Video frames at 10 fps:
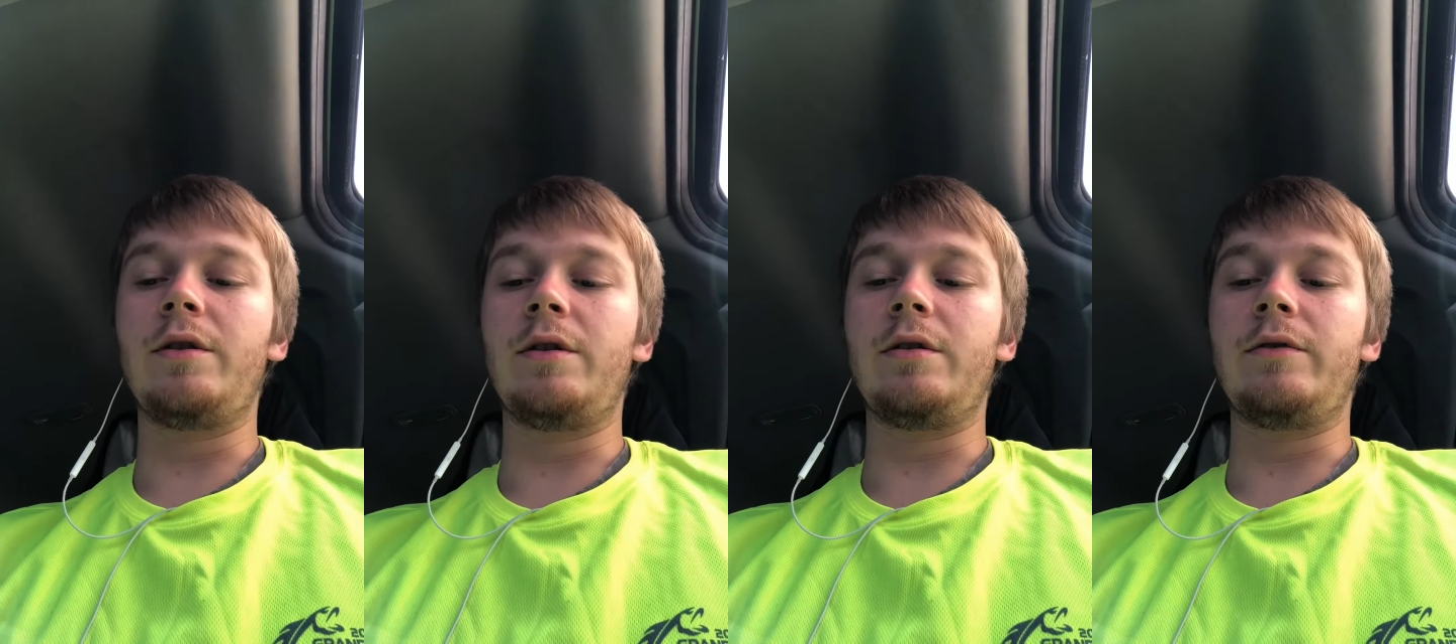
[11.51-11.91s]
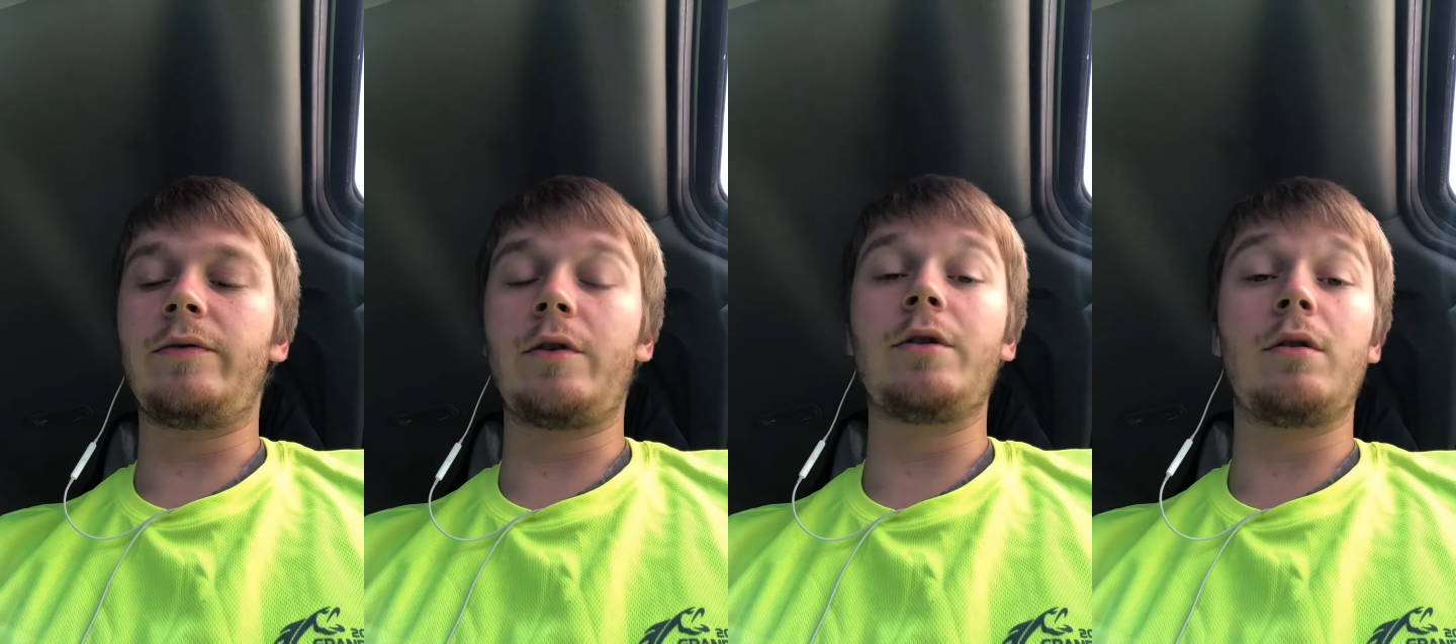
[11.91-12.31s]
and
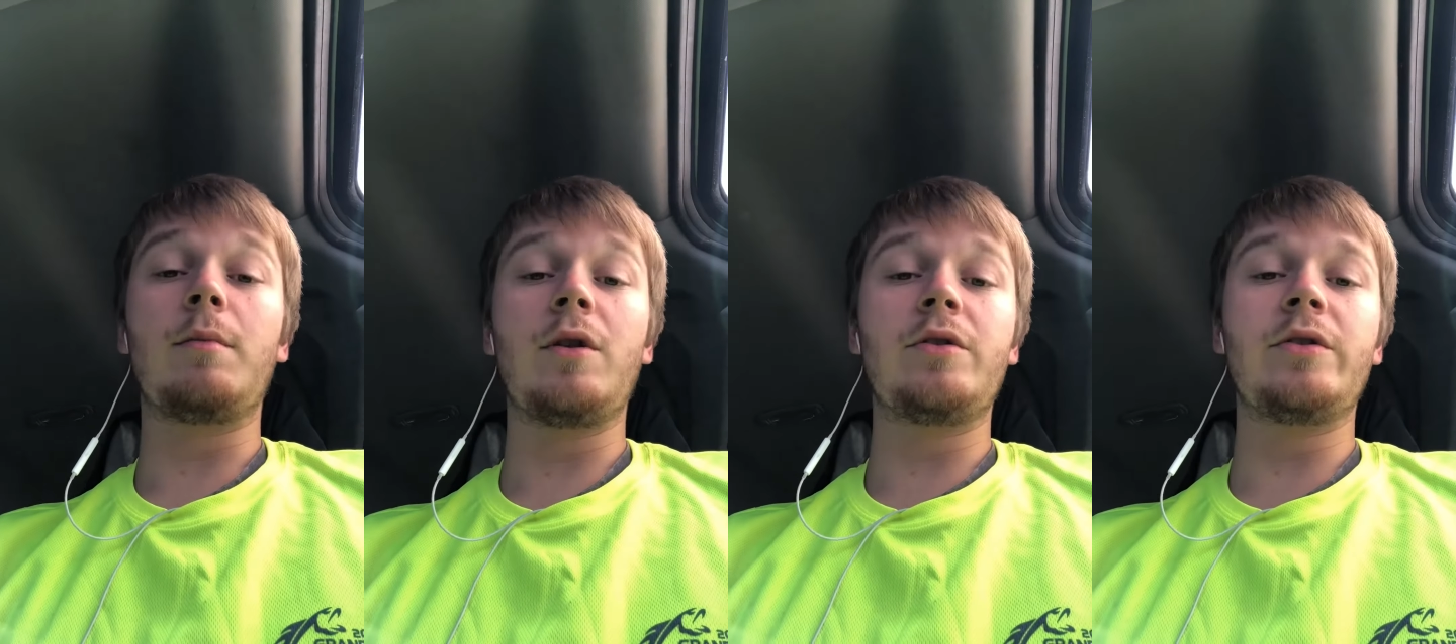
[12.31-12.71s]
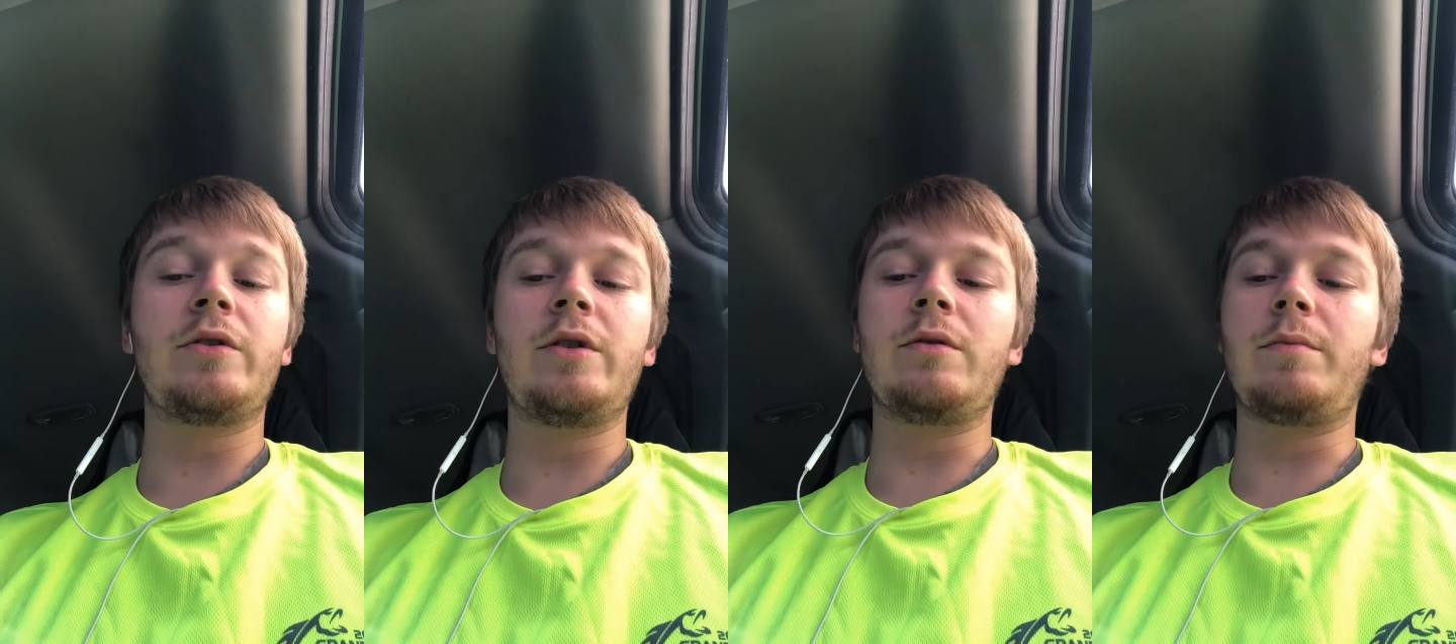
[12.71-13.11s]
for your
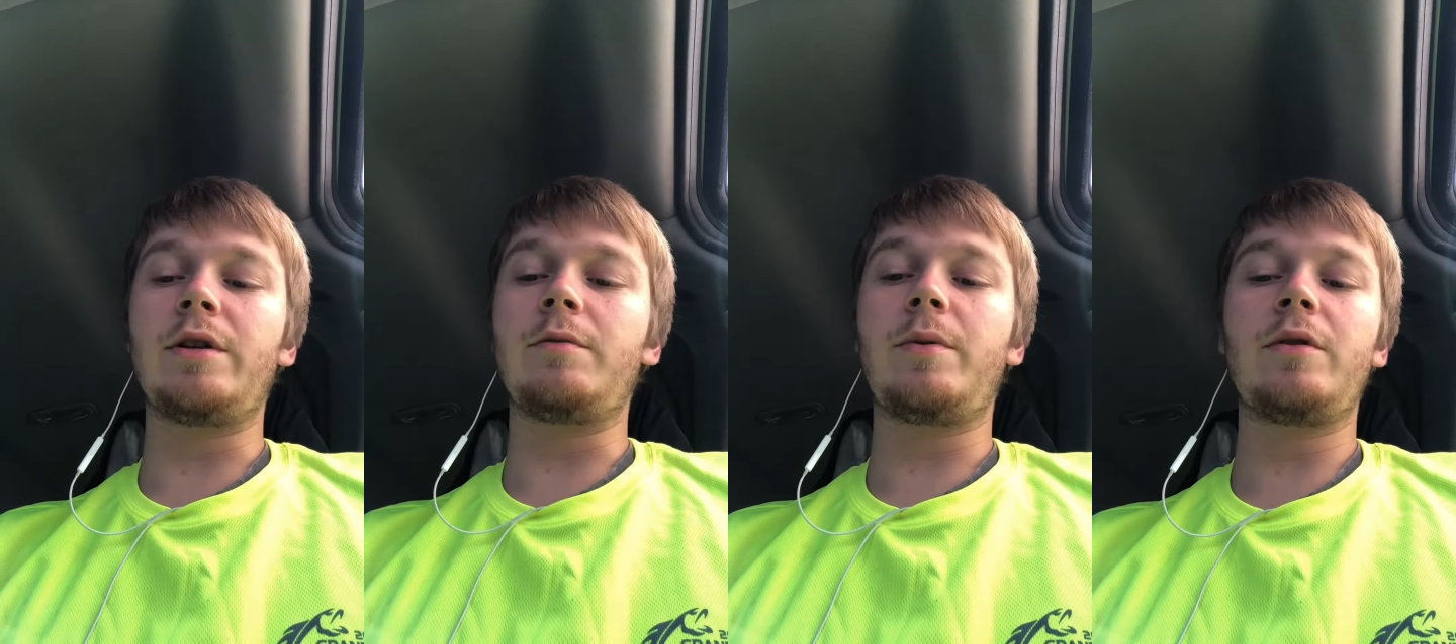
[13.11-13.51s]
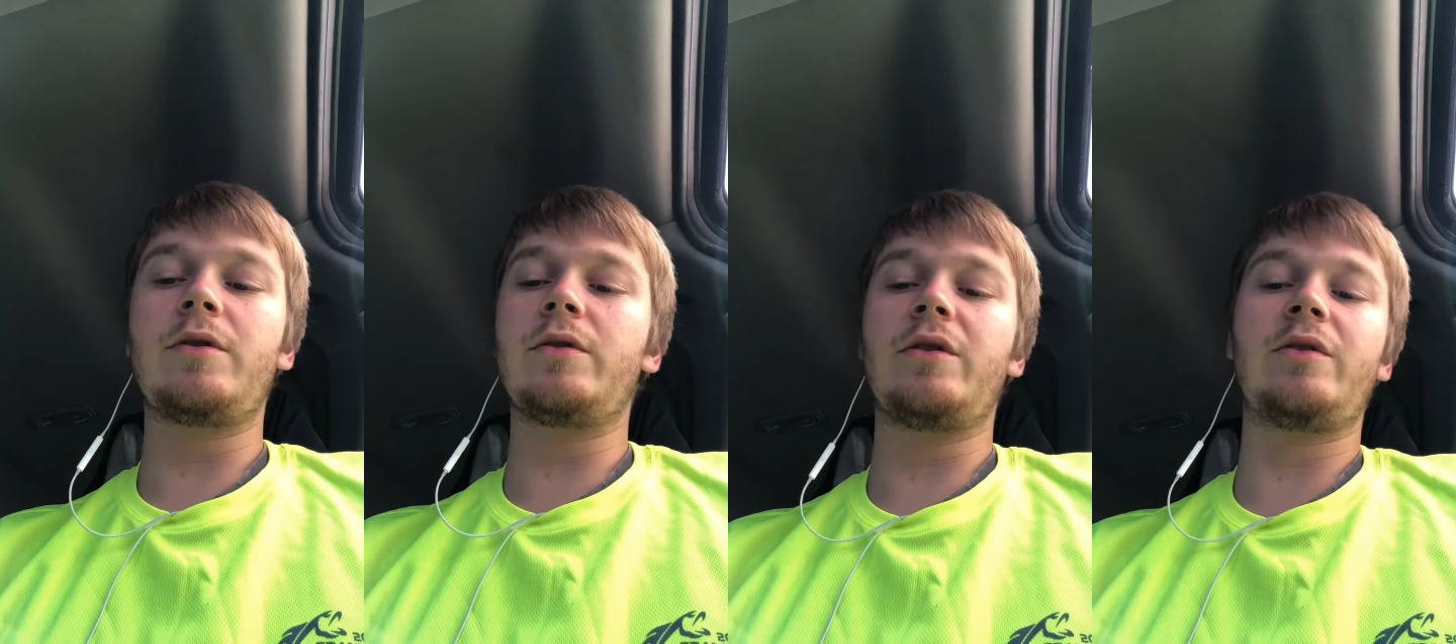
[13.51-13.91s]
emergencies and major
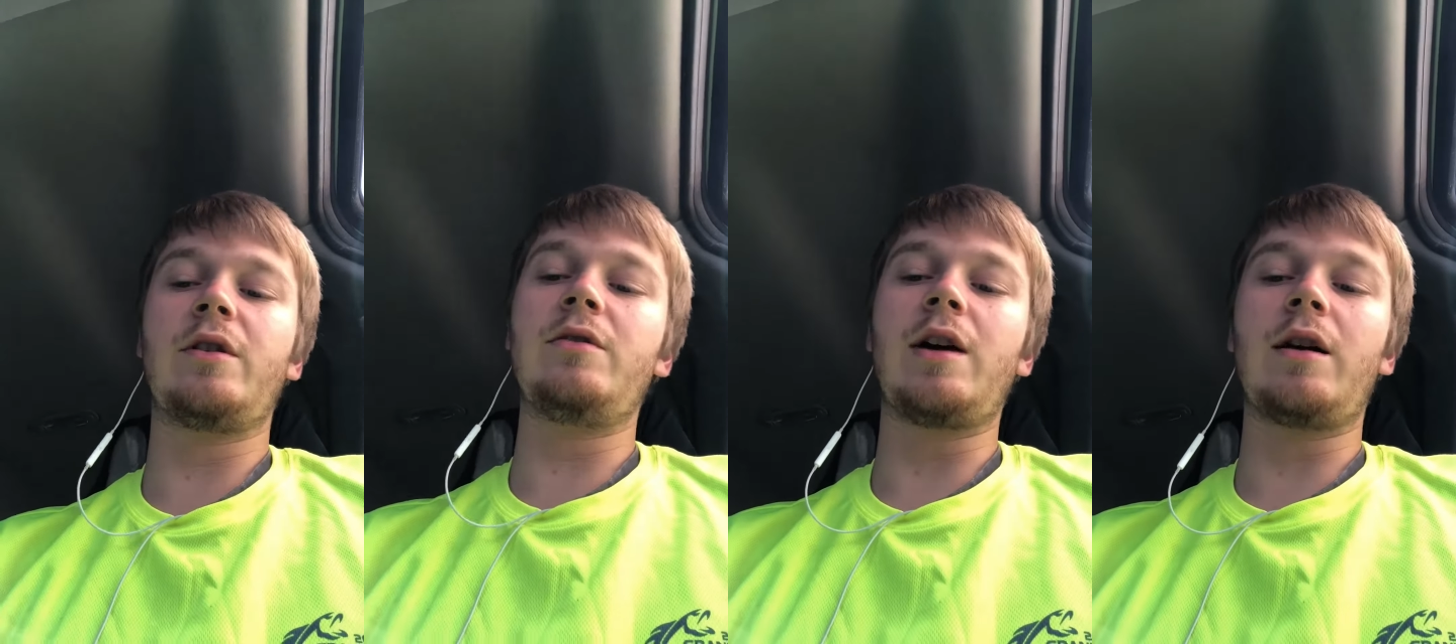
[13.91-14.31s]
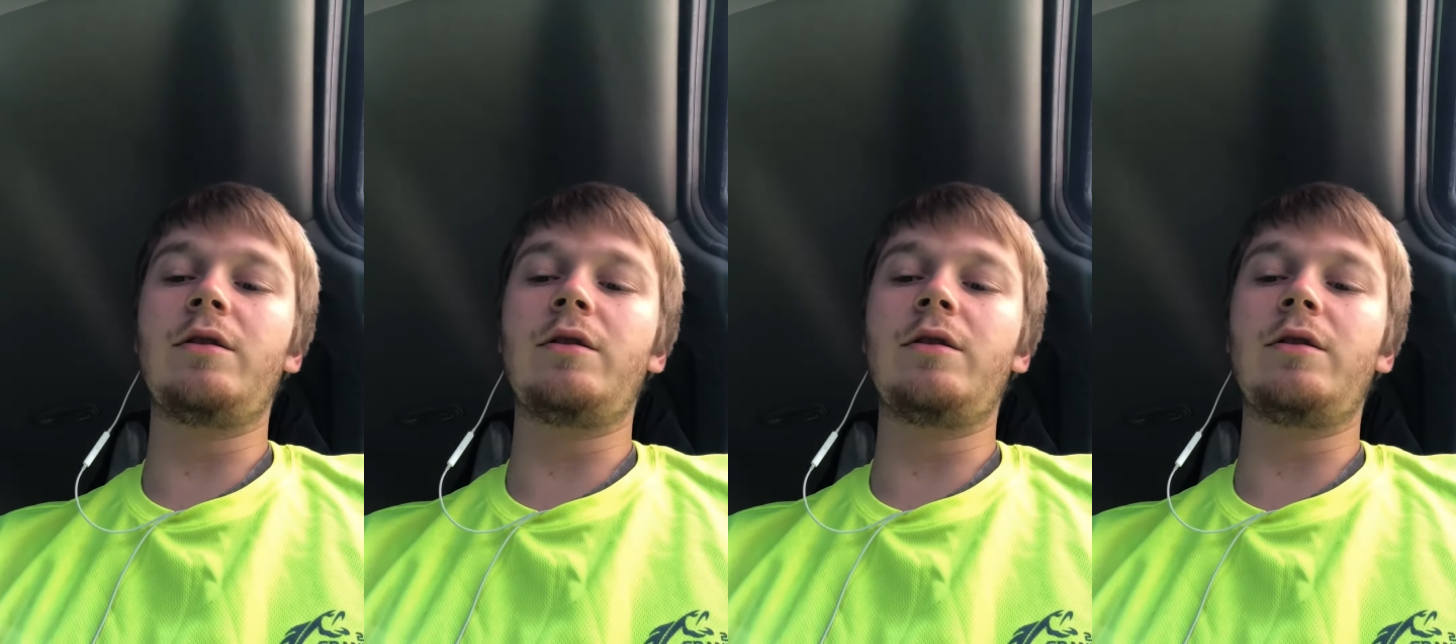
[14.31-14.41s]
purchase, let's say you got,